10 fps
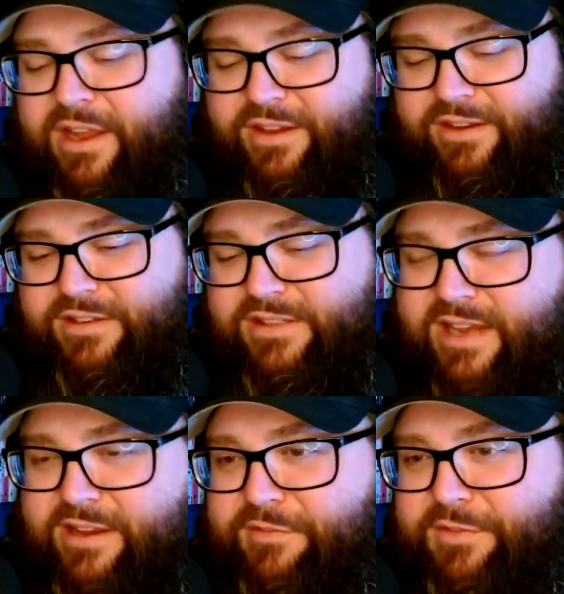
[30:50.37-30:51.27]
You just
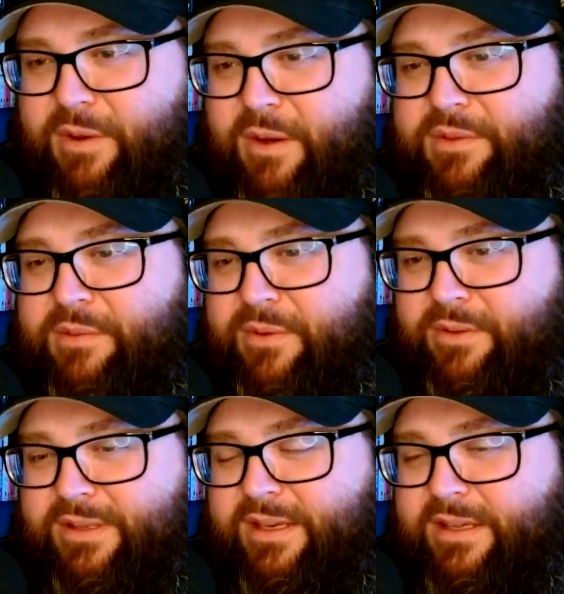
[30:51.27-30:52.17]
take off the part with the
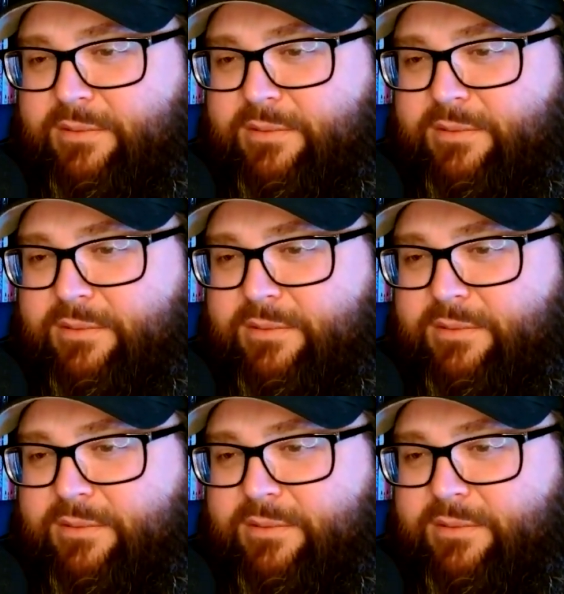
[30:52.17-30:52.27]
mold and eat the